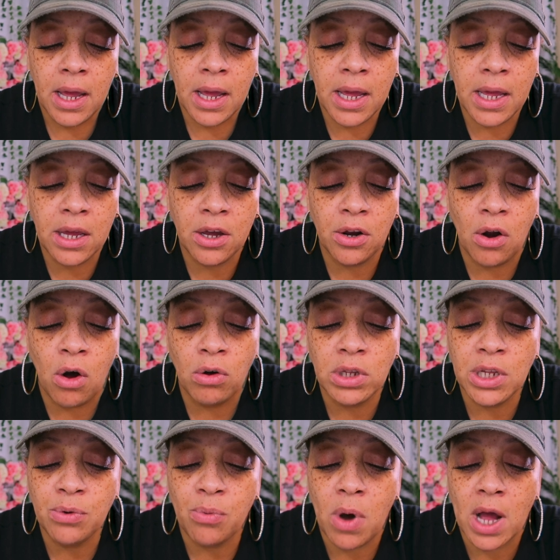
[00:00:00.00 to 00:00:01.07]
He could
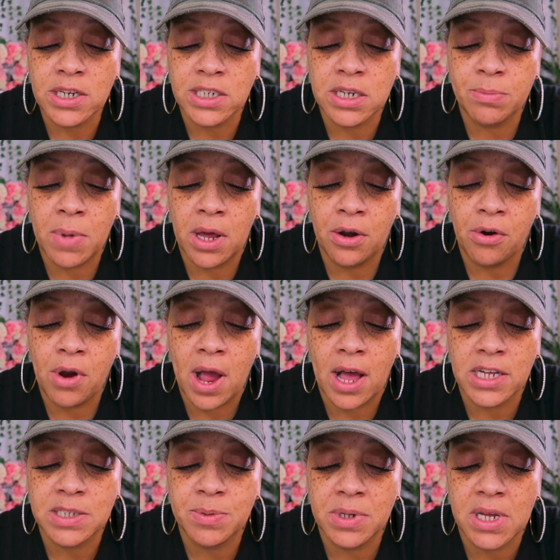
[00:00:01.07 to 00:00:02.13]
only watch them at her
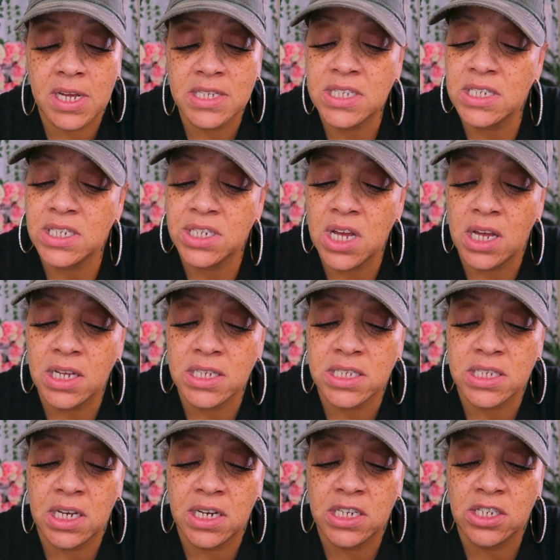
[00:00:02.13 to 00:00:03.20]
house because his
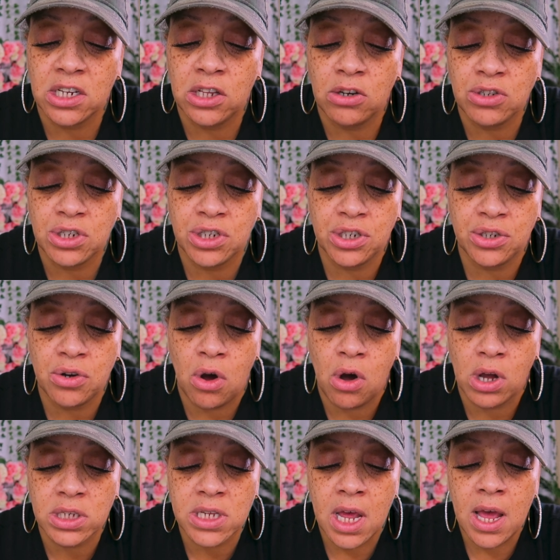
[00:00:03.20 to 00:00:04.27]
youngest son is allergic to
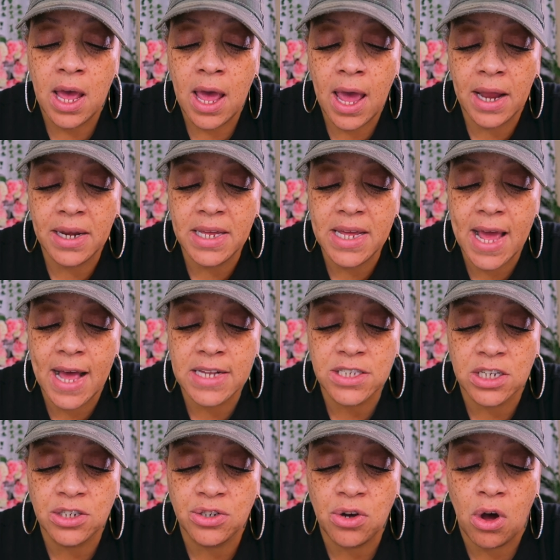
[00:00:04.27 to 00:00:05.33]
dogs, and he has
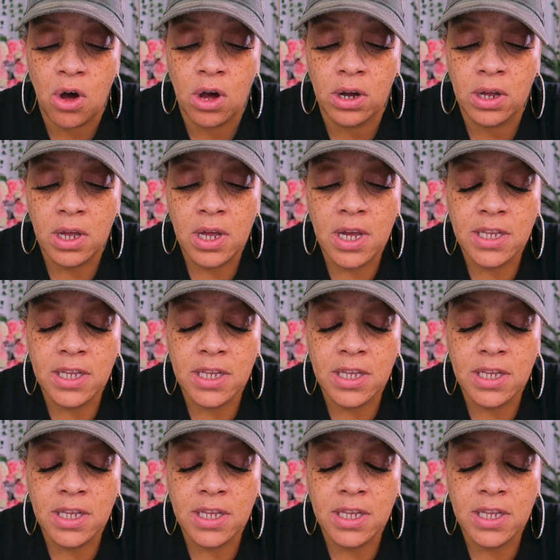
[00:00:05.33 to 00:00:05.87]
a dog.